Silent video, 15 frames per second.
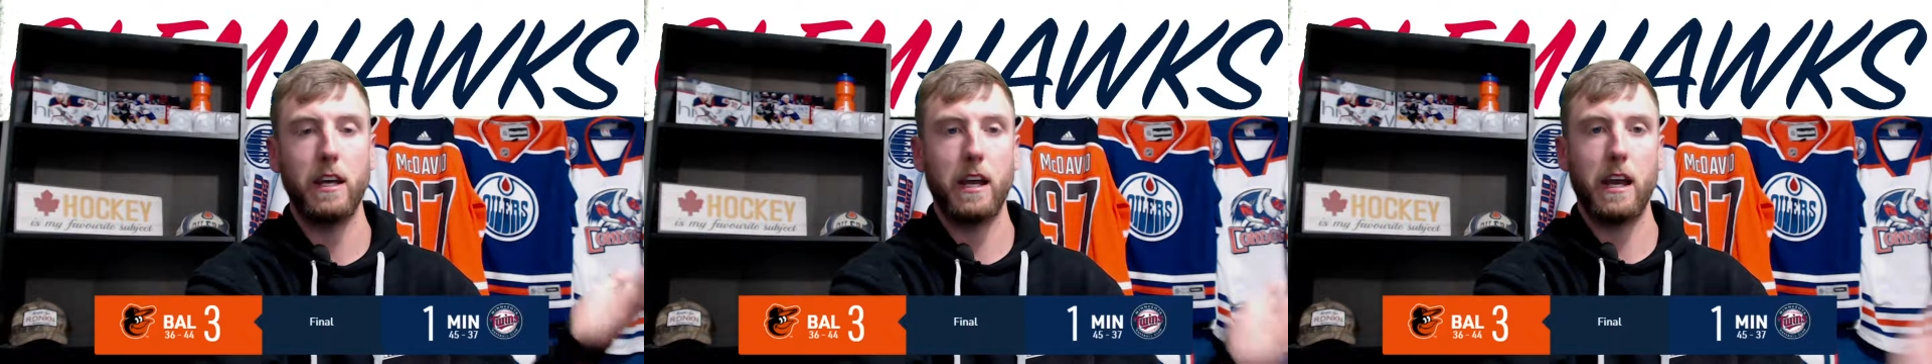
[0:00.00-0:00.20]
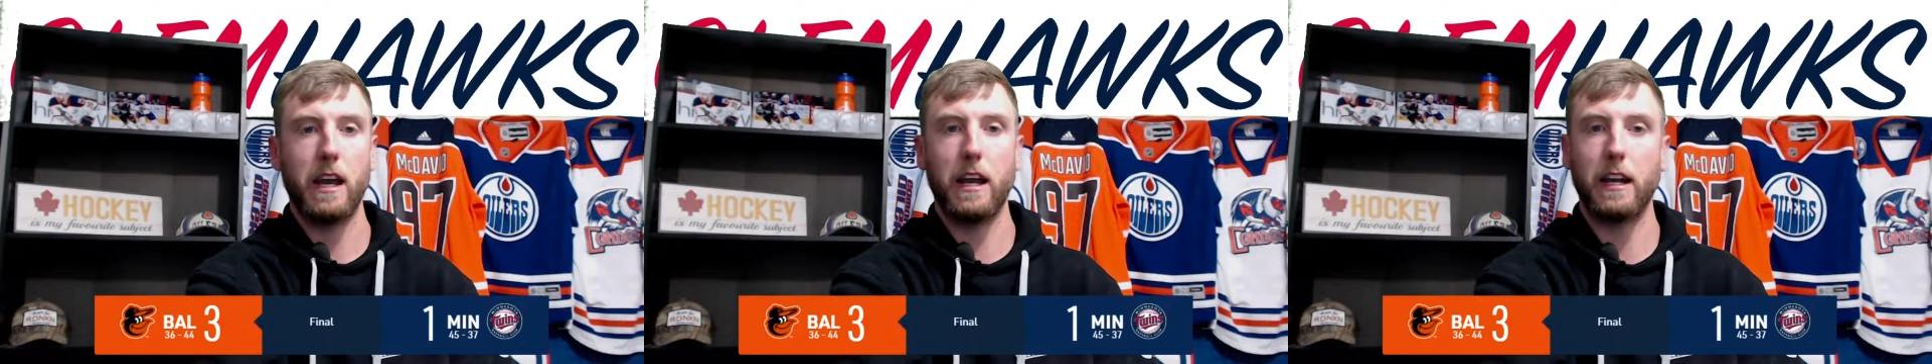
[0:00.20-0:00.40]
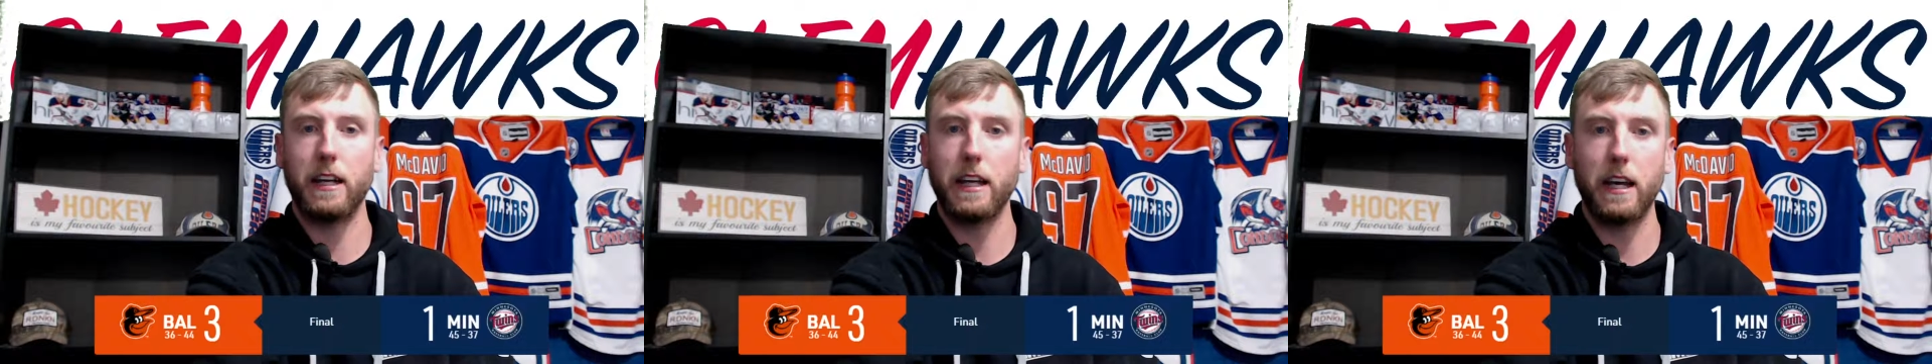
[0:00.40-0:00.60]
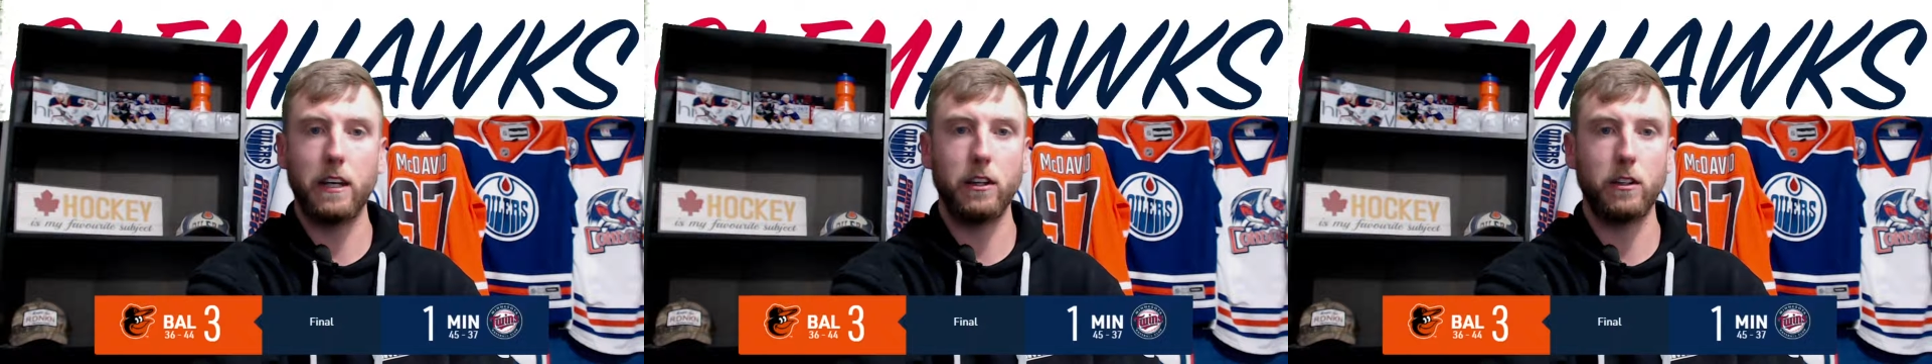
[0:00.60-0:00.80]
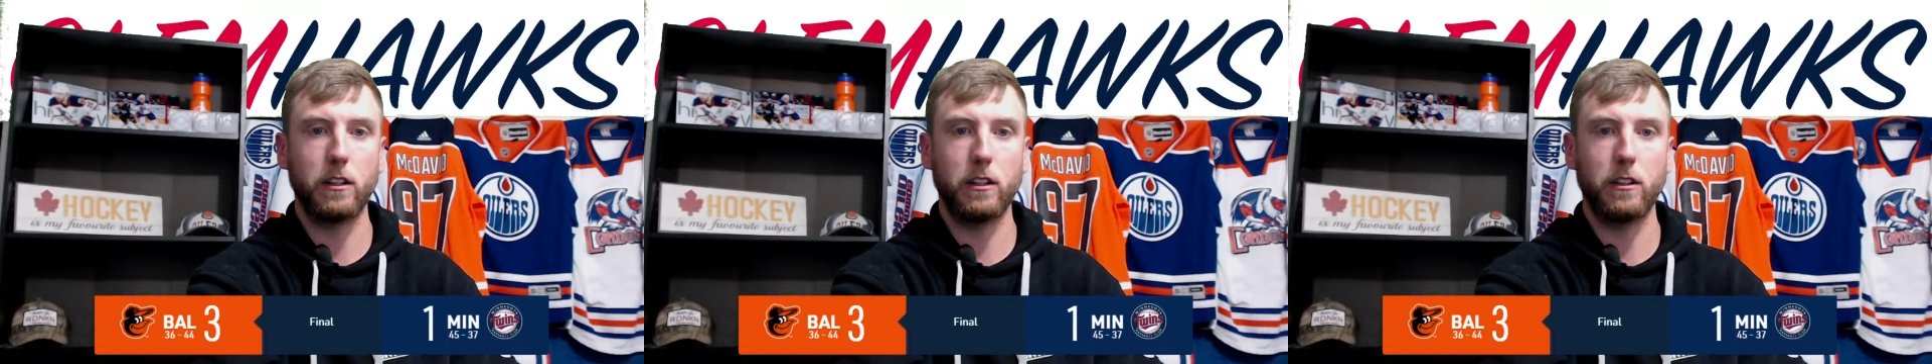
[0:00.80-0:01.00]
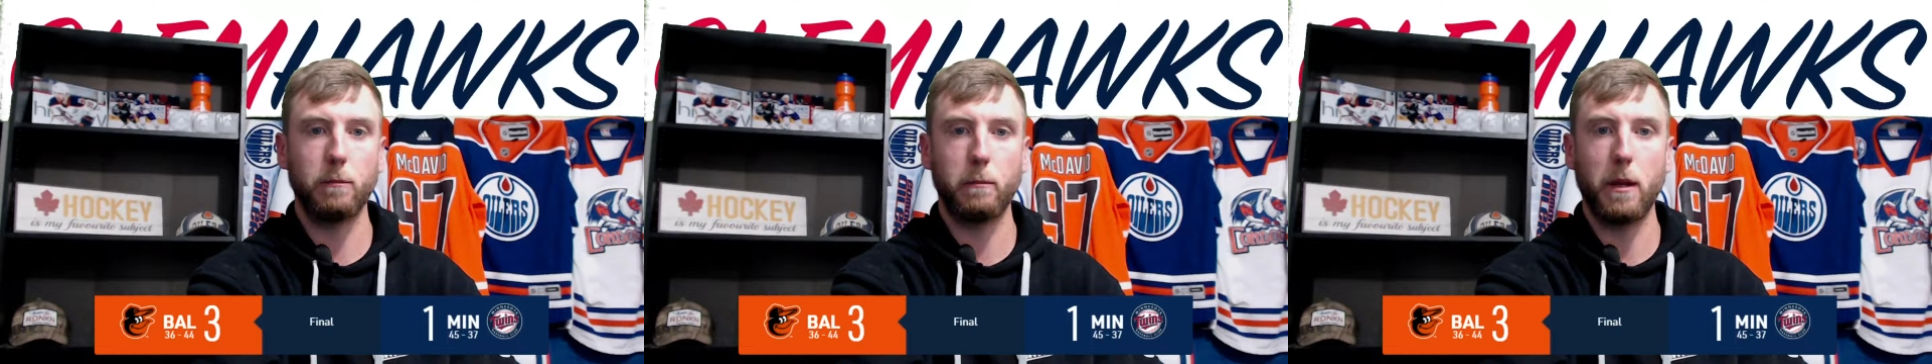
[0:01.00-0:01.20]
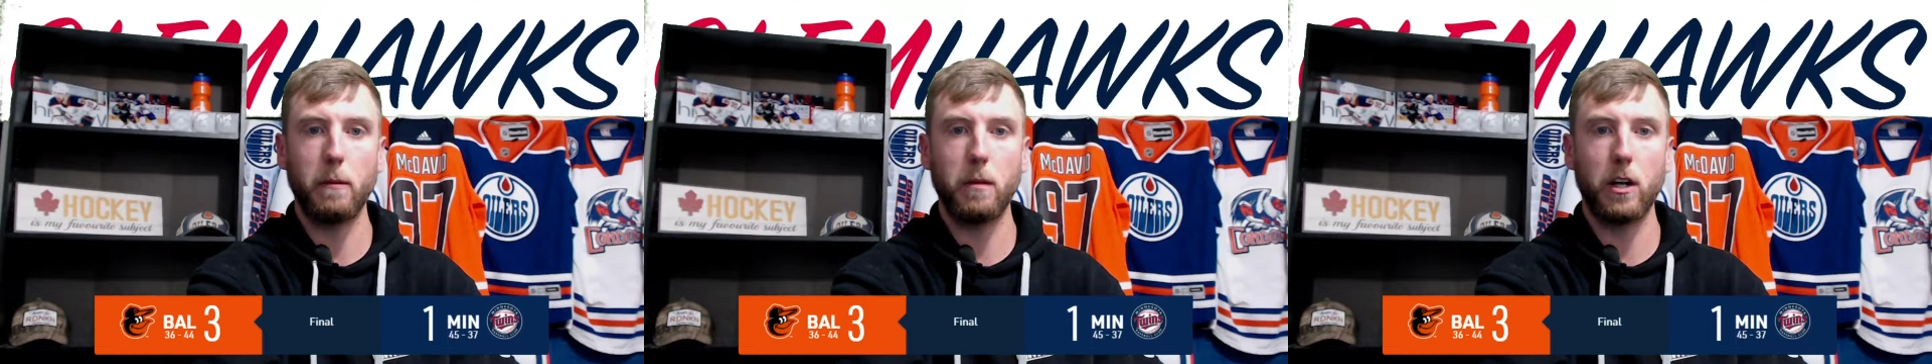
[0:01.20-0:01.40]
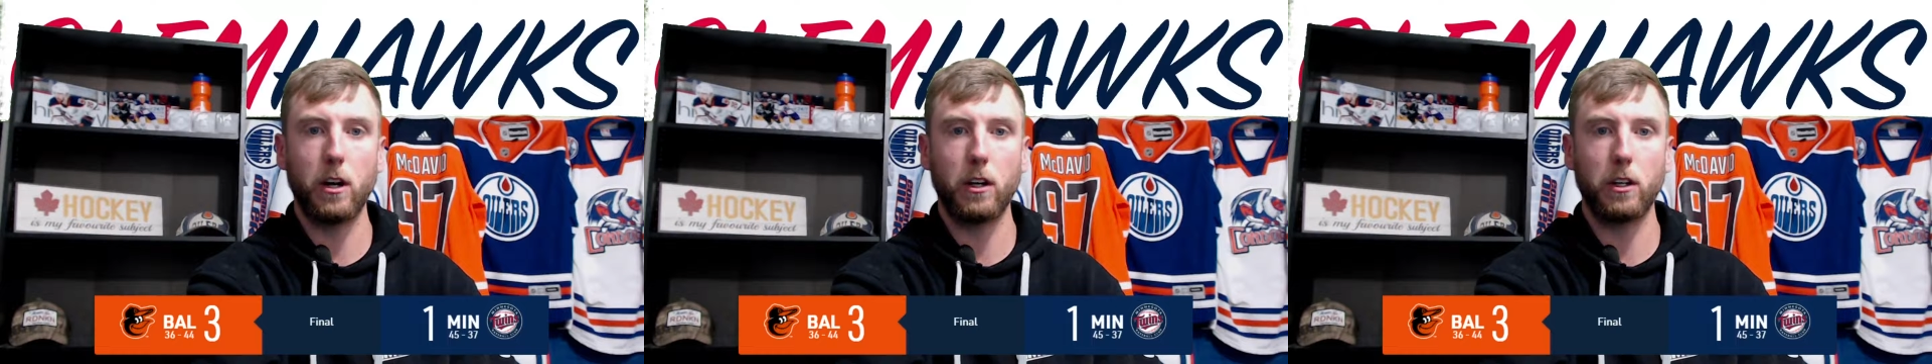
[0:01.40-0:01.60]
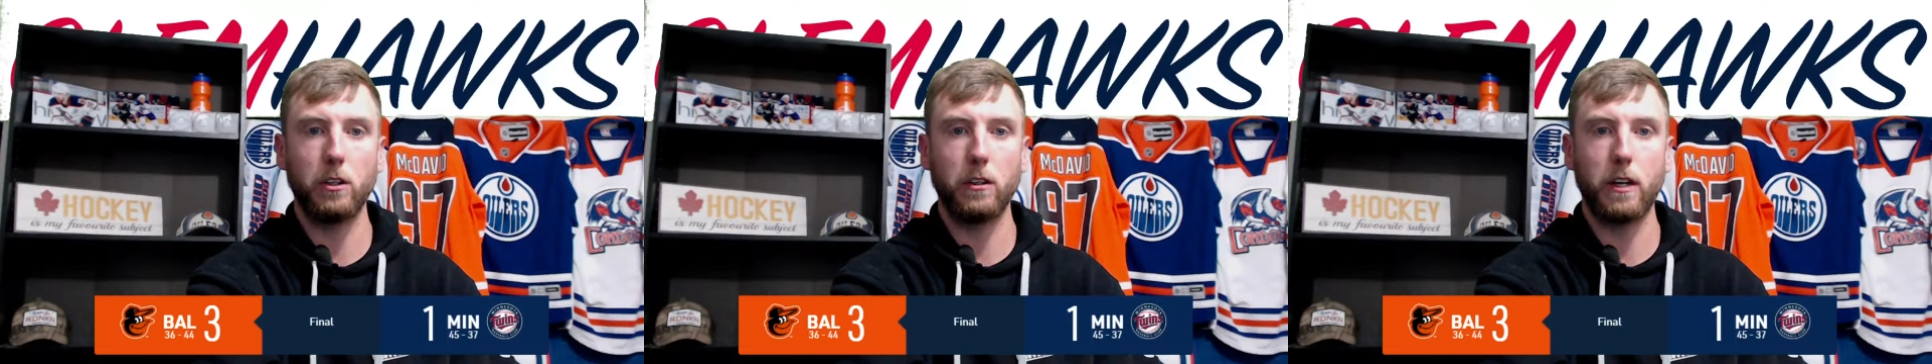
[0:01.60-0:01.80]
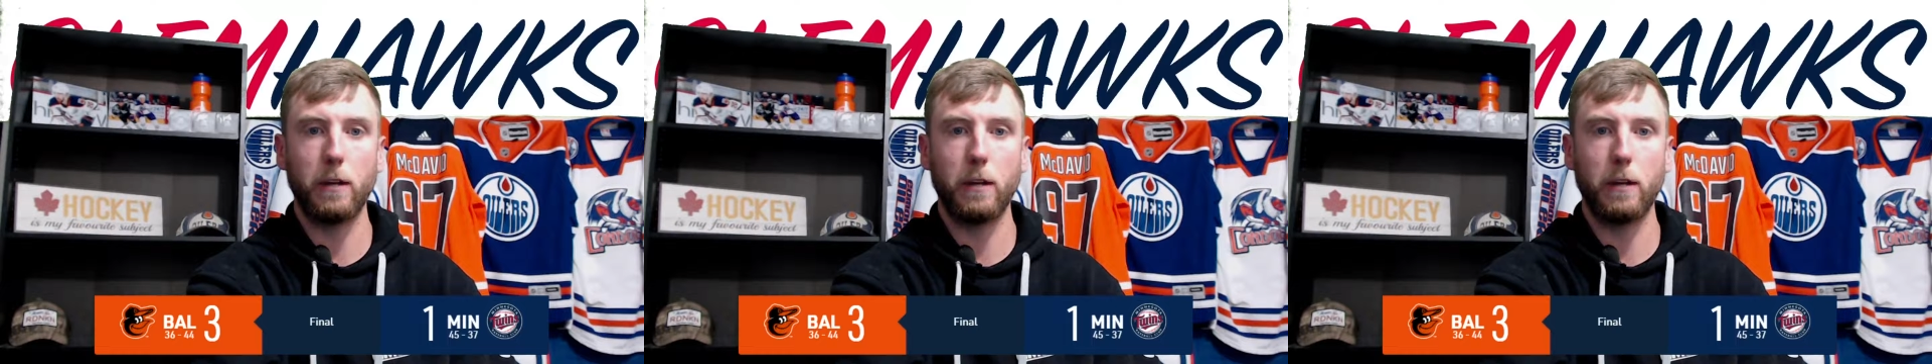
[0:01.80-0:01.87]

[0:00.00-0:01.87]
And again, you can maybe argue that